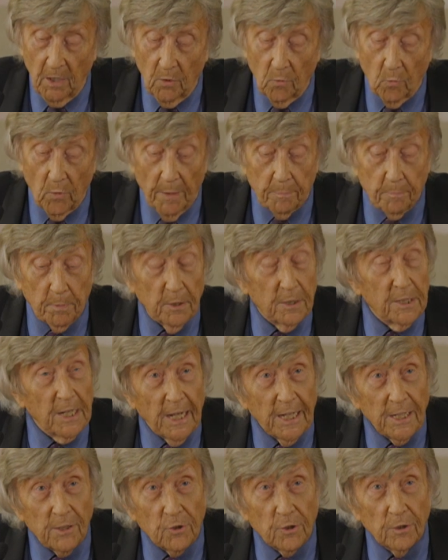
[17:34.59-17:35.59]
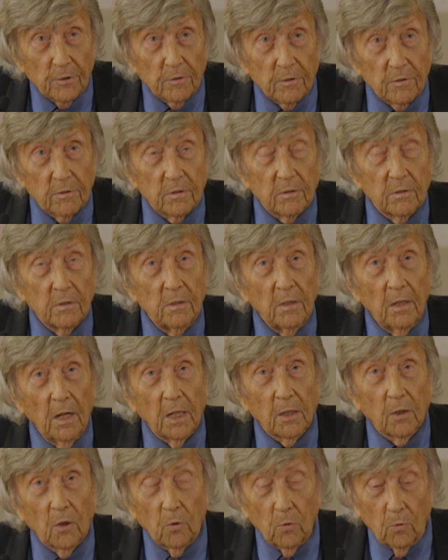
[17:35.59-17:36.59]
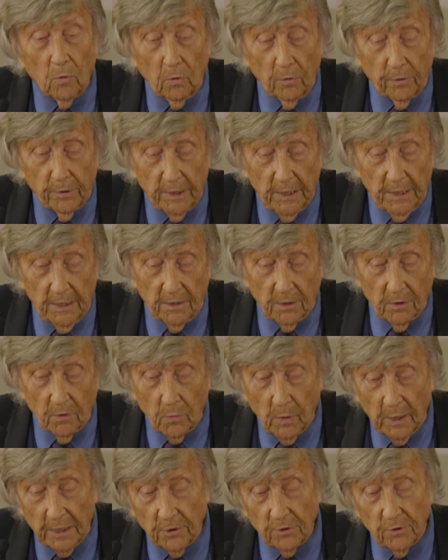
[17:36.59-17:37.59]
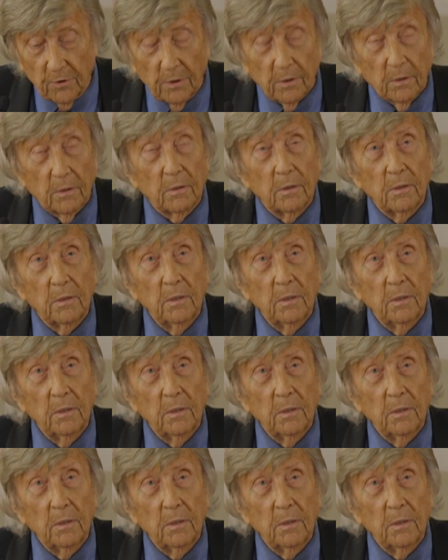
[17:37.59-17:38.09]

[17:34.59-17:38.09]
Reputations are called into question